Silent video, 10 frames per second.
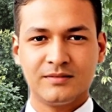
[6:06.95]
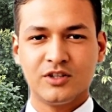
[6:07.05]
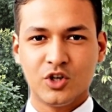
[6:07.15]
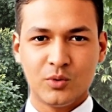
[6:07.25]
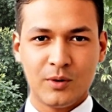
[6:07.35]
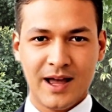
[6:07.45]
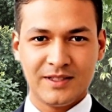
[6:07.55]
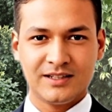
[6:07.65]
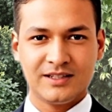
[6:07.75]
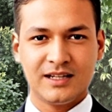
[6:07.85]
Newer
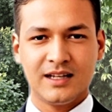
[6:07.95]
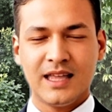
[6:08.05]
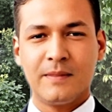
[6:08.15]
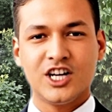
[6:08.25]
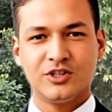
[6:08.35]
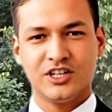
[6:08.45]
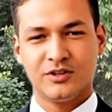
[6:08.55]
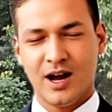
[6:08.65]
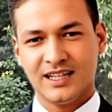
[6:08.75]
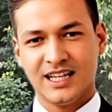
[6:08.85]
methods, they measure it
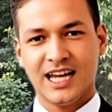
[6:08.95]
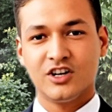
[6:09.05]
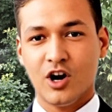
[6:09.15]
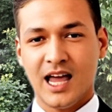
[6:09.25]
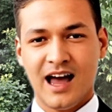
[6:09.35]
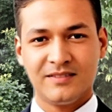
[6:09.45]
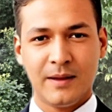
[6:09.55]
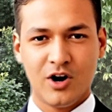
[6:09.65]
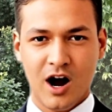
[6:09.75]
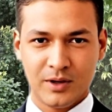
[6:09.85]
directly and don't have
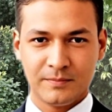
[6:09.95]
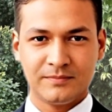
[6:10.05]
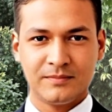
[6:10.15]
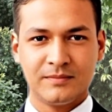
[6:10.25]
that problem.